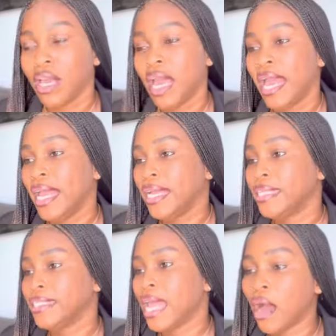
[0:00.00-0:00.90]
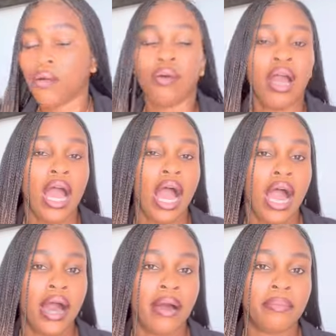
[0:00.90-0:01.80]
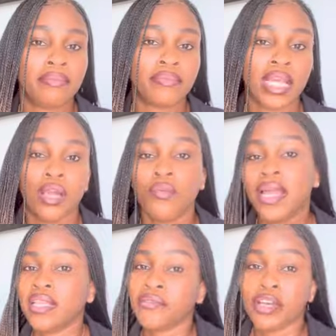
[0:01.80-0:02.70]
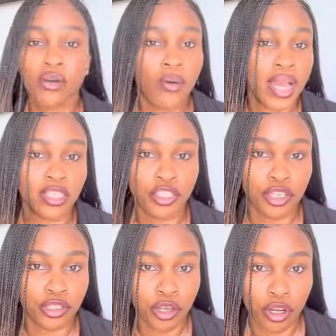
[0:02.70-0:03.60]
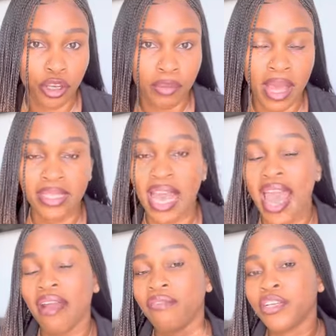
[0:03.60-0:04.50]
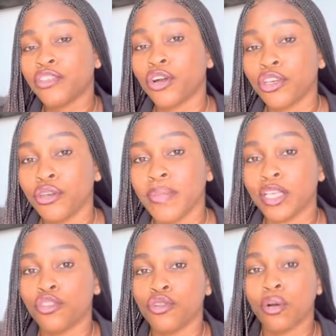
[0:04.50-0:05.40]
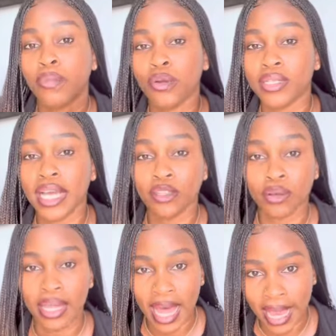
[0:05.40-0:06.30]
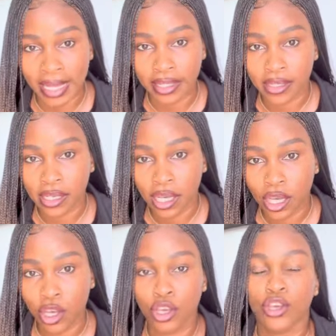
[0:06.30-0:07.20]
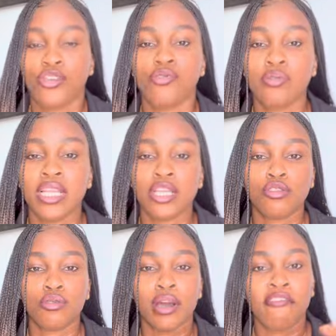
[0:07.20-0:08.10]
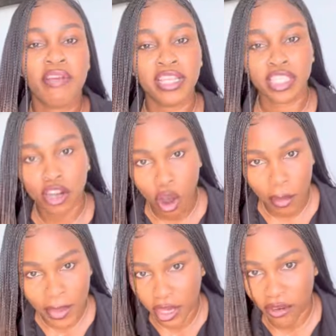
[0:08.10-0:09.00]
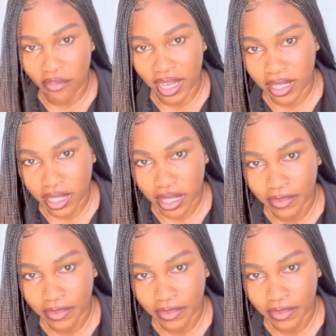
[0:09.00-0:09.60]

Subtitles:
And now, when they request your document, every document you uploaded online, you need to arrange a copy of it